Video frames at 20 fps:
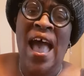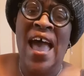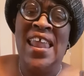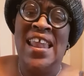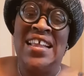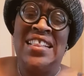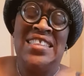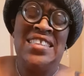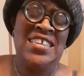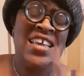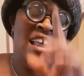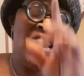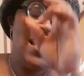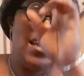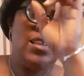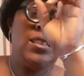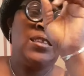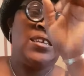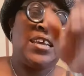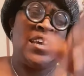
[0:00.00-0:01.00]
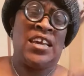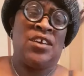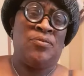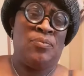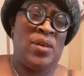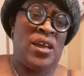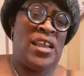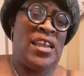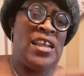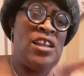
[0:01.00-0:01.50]
and I tell you to
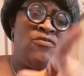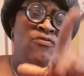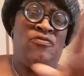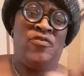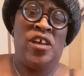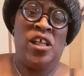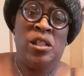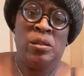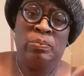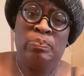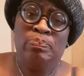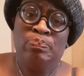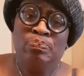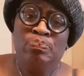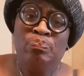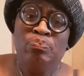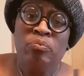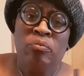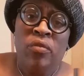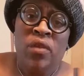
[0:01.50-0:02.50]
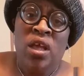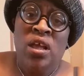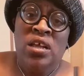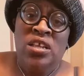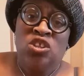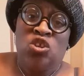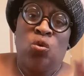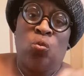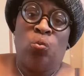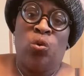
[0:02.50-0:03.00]
give me a little film
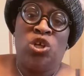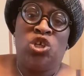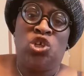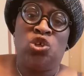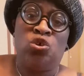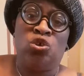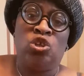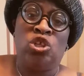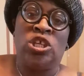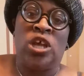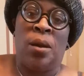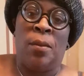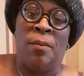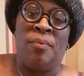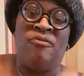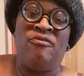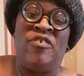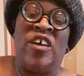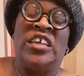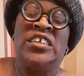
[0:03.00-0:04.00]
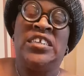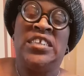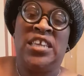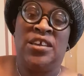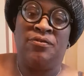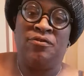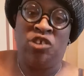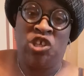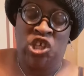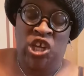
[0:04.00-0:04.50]
to wish you some
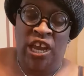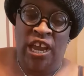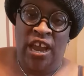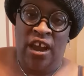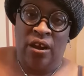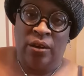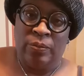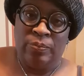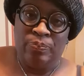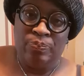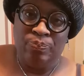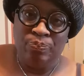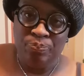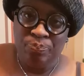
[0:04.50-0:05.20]
festive cheer.